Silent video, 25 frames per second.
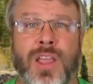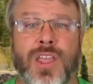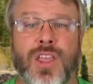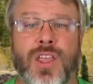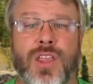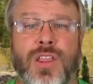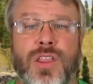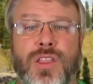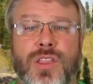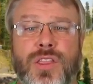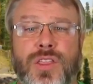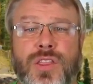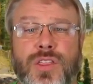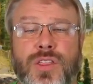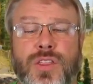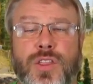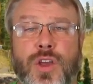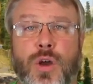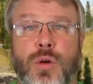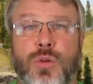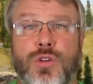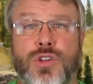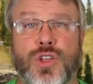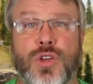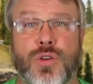
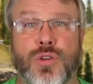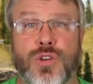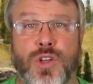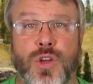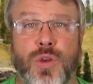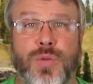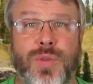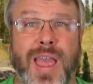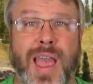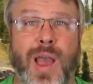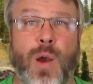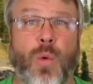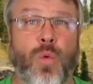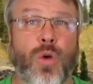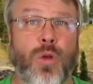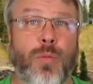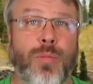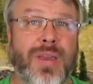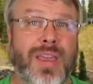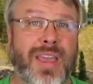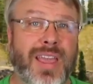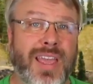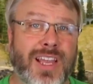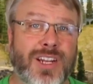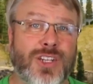Those who do that will
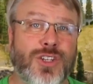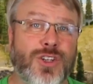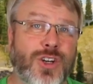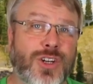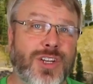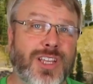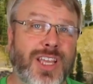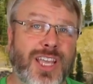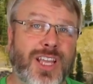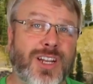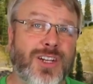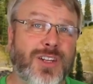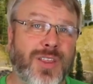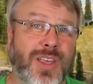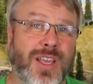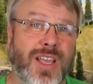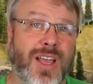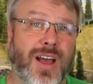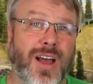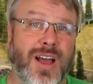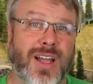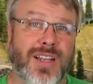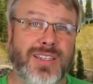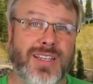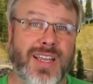be entered into the
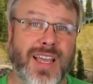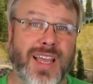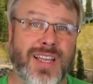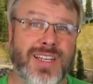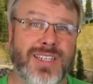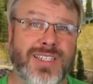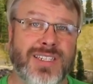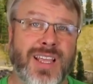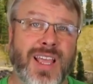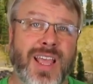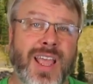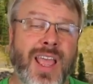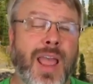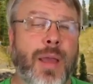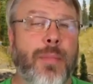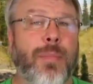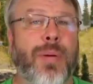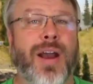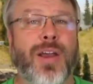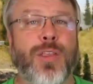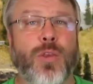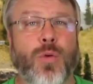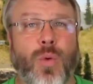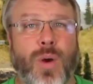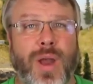contest. And
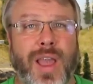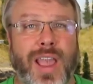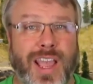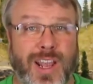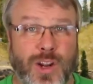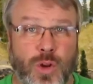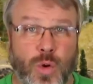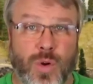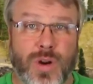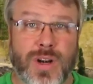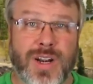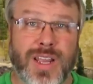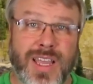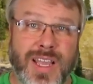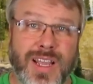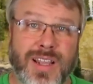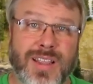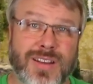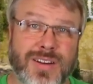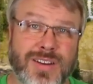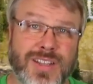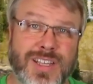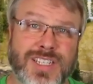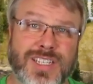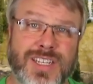by the way, in order to
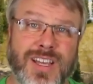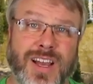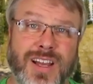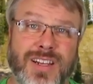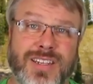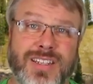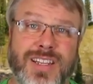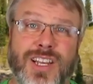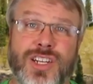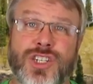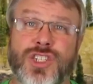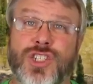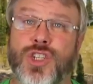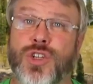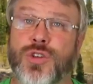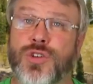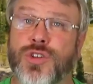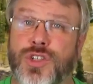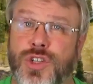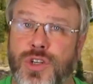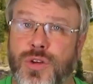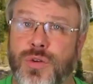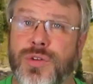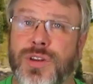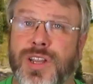enter this contest, you
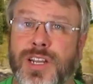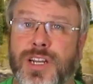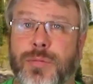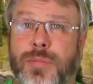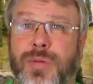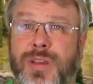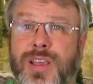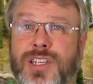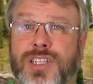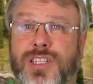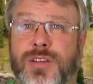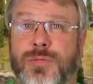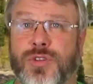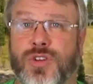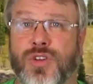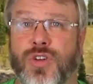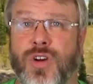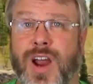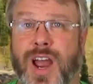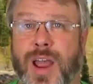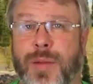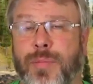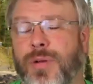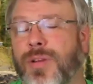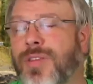do need to be a
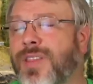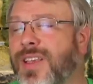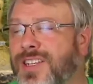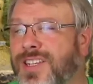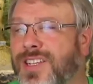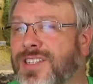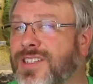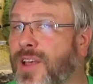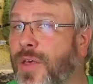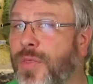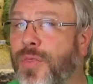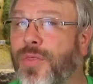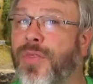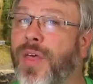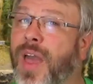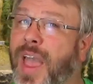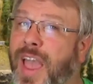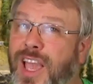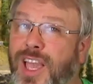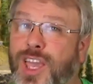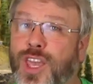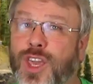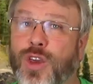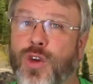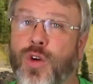subscriber. This is a
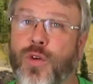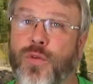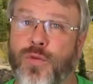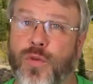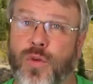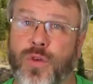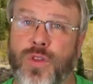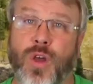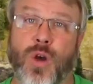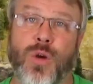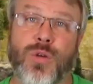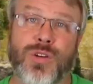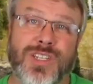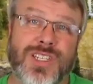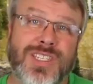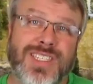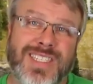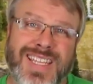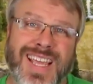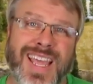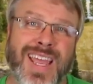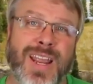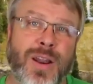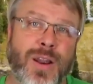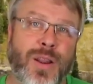thank you for those
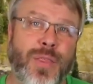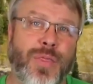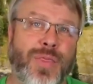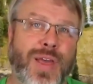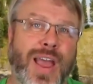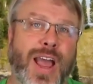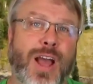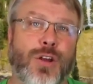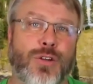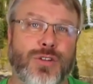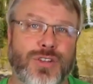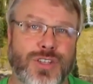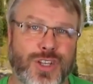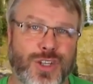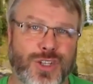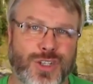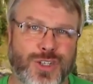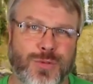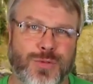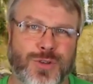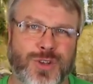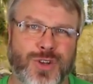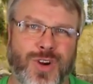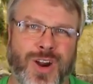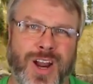10,000
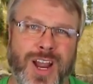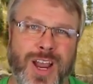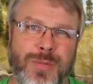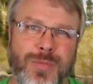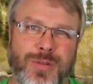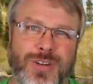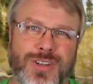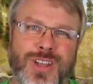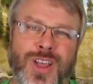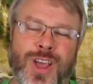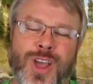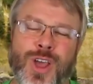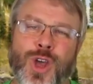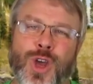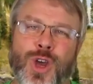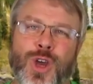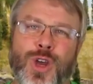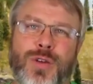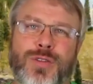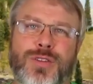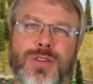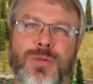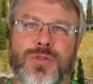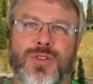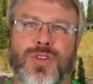subscribers
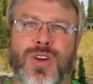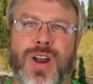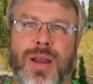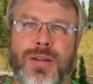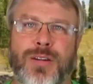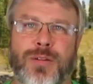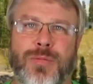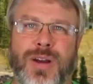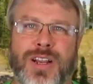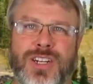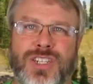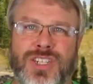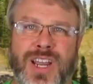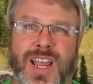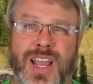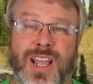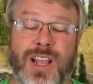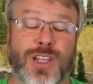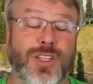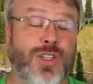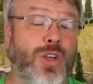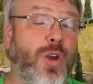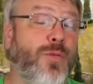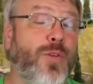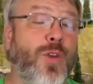who subscribe to my
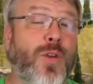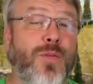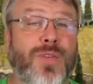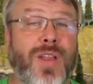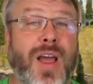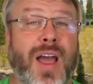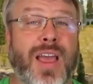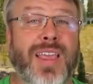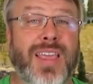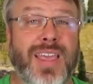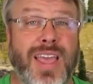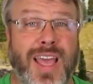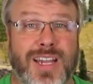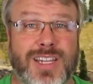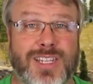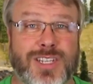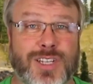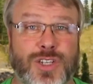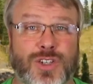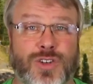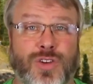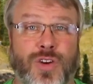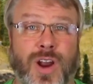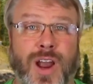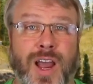channel. So if you've not yet
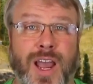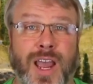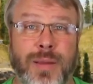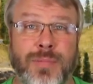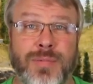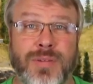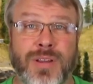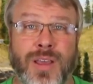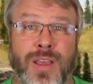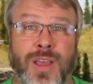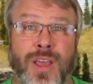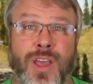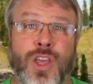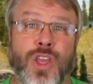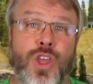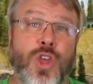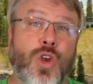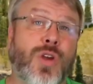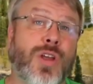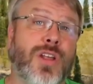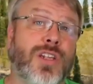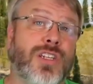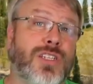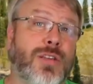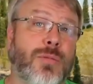subscribed,
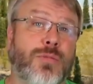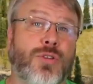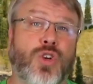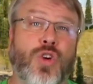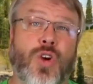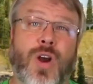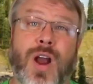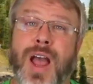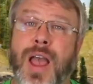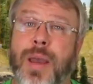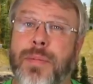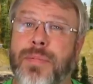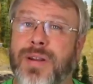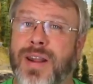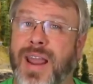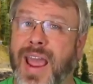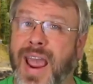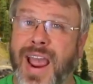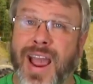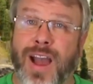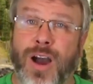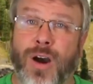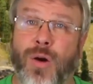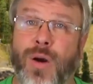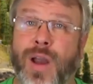you can subscribe
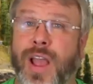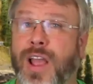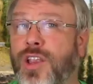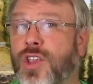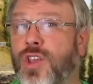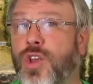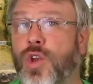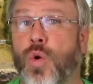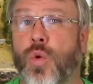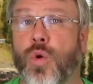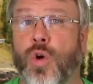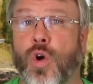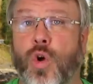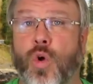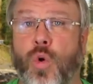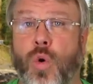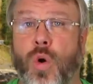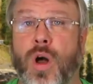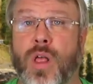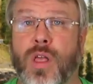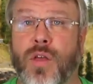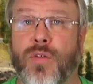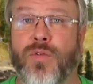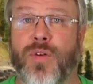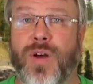now and you will
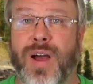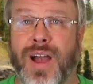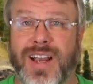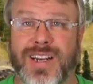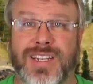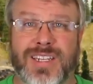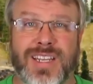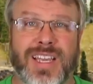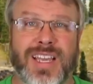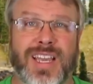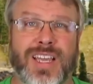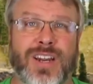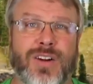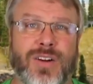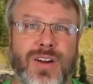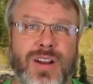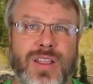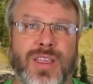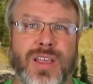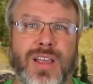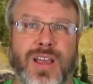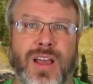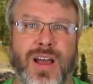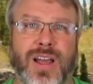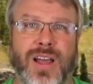qualify to enter
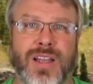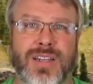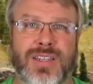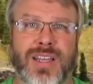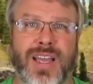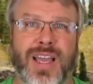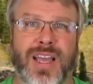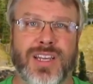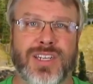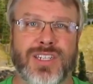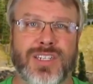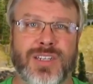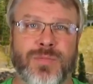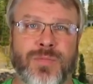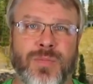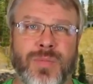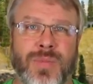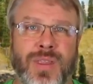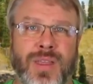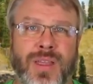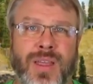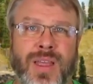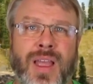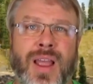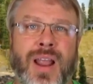into the contest.
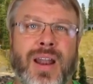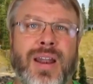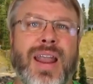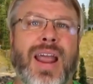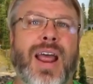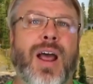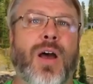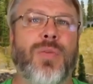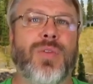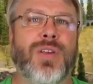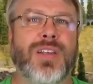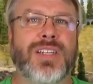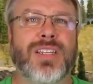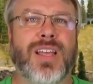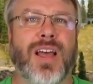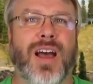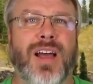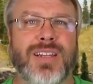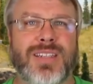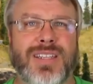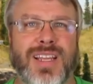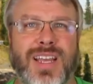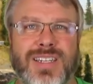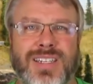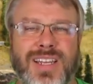Now, this
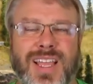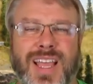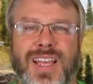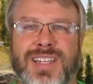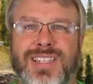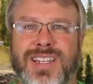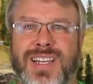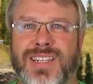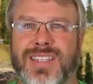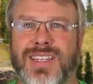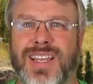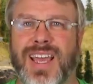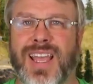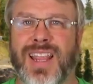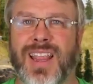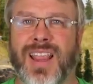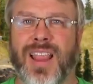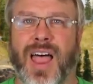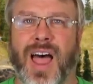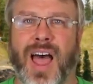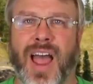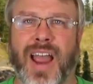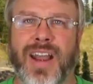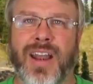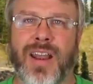contest has a
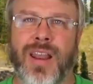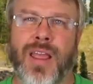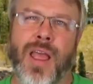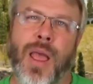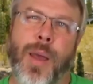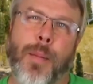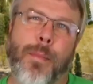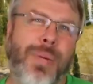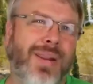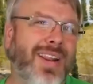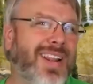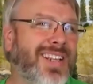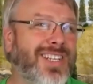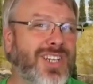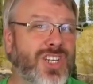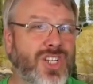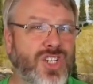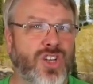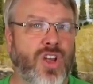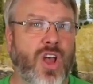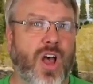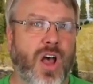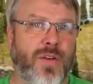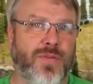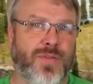deadline, but it's a
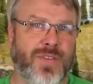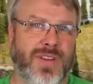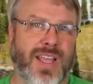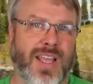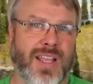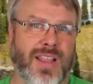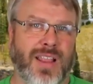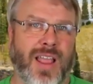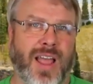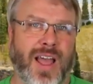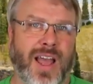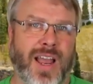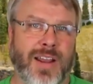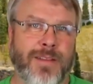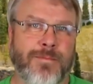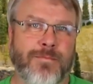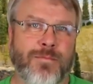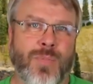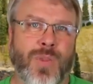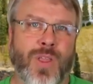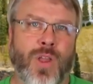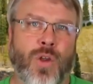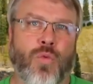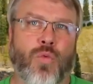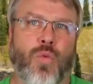soft deadline.
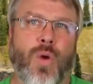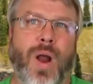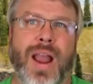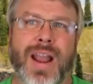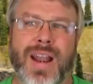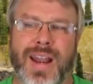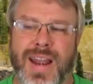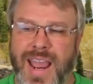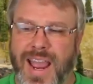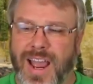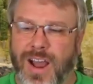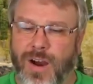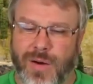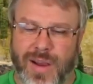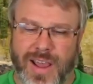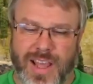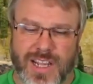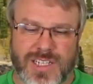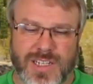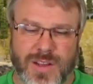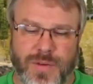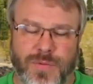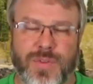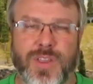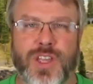Right now,
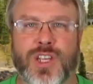as of